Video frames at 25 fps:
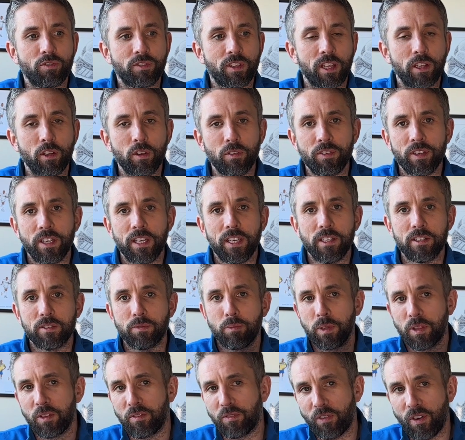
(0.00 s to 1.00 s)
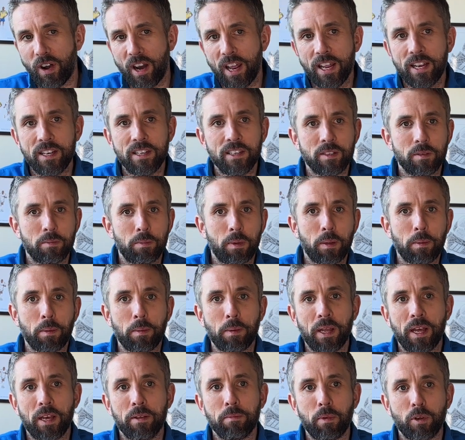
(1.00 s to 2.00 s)
They love it. It's with the friends and blah blah
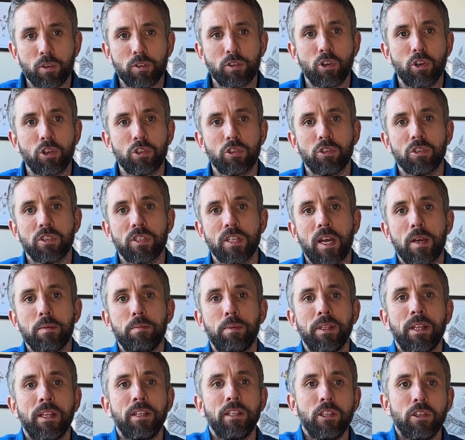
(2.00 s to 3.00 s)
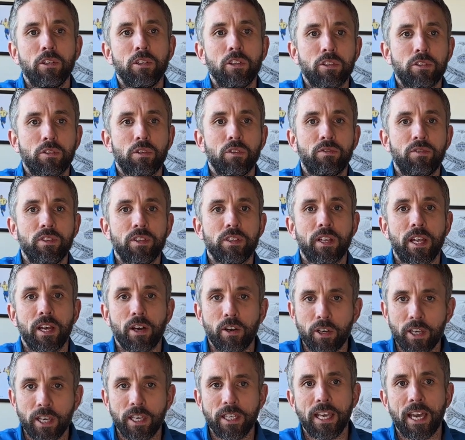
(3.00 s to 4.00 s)
blah, the more social side. But then the other stuff is like,
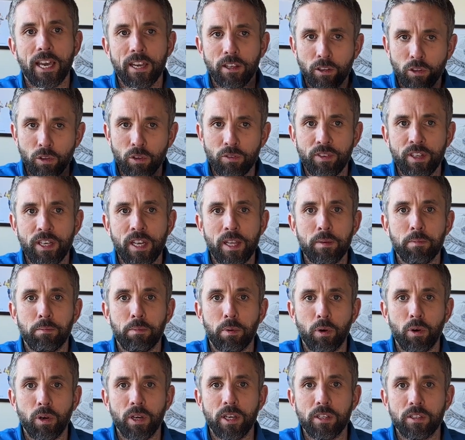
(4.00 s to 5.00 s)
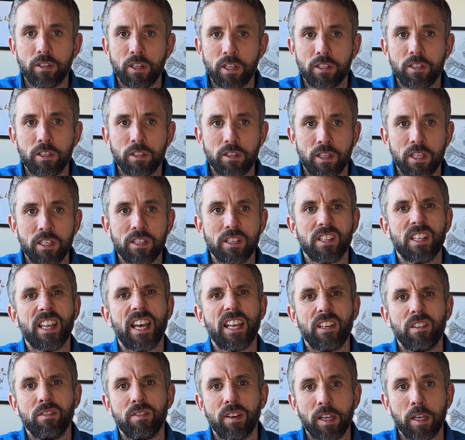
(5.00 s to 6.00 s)
okay, yeah, loving it, but this is their
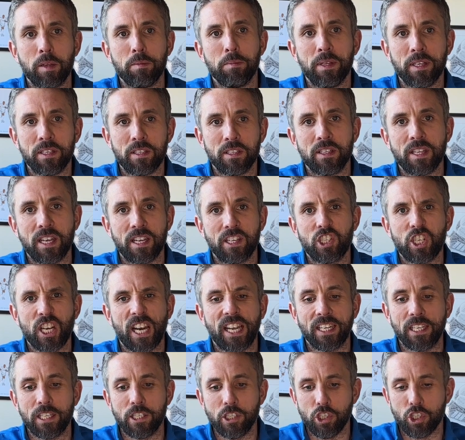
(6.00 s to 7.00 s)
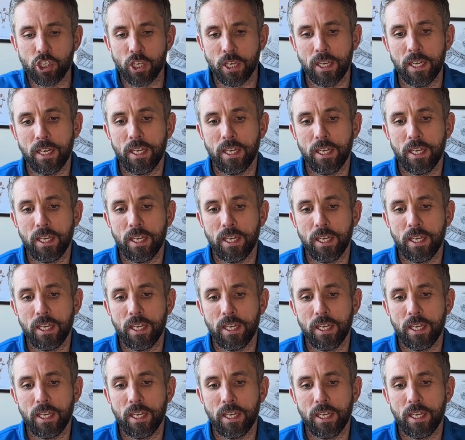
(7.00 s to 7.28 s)
development. This is their challenge.